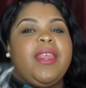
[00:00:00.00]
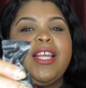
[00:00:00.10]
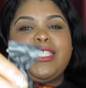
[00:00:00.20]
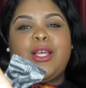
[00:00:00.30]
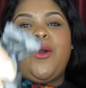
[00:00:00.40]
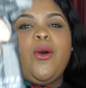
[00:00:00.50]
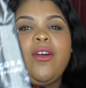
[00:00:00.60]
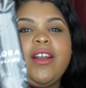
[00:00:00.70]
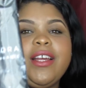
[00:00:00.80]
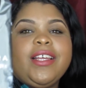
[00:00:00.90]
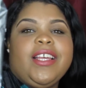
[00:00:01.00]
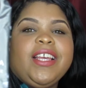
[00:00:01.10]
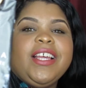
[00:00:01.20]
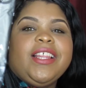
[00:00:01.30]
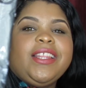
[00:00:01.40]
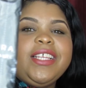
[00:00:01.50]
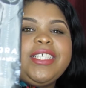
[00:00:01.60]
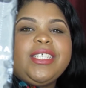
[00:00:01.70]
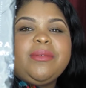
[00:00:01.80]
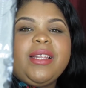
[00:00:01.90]
is Cora.
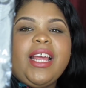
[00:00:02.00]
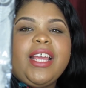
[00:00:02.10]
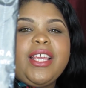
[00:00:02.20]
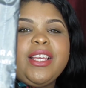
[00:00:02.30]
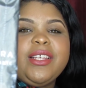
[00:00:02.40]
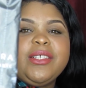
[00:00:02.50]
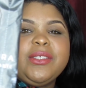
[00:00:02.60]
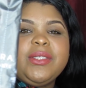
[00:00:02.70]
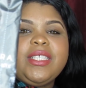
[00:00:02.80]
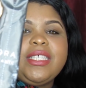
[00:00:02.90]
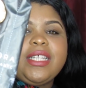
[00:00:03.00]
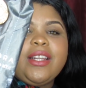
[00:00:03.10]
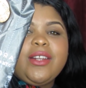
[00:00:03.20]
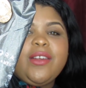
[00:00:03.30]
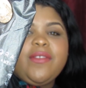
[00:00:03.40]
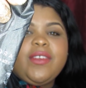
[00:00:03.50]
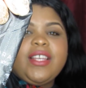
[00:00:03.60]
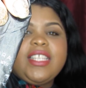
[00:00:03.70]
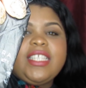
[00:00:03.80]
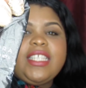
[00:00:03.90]
This is what I use. I don't know if you
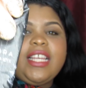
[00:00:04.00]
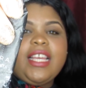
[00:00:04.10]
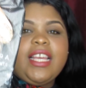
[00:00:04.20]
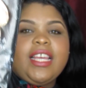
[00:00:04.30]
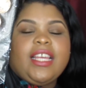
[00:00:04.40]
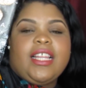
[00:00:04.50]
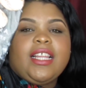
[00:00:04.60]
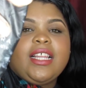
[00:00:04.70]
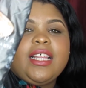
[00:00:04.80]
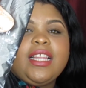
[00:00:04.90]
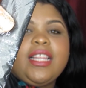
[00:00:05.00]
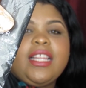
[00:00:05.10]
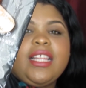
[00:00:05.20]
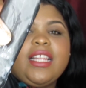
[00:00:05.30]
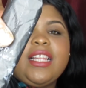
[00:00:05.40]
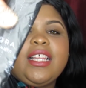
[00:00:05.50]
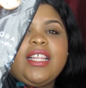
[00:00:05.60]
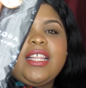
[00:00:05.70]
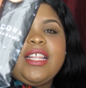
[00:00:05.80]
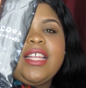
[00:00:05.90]
can see it.
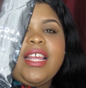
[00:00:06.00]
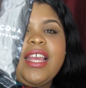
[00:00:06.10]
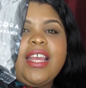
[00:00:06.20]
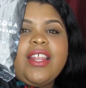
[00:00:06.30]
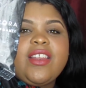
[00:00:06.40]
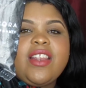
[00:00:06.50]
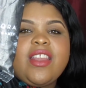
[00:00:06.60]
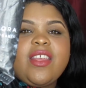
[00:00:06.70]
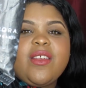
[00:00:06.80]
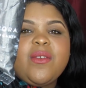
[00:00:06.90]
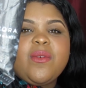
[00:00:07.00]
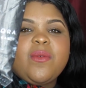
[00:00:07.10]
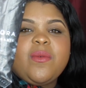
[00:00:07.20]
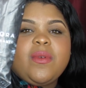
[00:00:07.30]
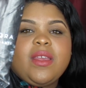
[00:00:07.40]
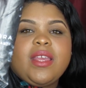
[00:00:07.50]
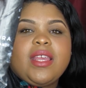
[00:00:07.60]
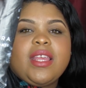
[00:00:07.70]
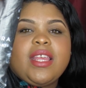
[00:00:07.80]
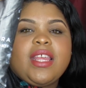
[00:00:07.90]
And no.
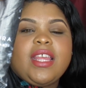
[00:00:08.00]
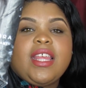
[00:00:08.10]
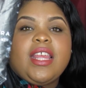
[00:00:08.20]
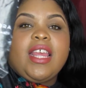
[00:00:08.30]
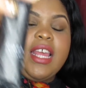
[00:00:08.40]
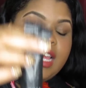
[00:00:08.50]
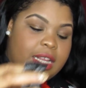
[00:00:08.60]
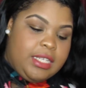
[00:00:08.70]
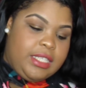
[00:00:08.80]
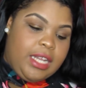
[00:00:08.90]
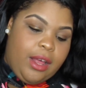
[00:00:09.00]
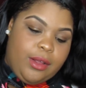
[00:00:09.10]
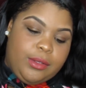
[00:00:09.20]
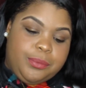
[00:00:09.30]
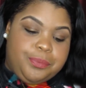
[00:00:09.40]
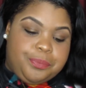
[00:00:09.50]
So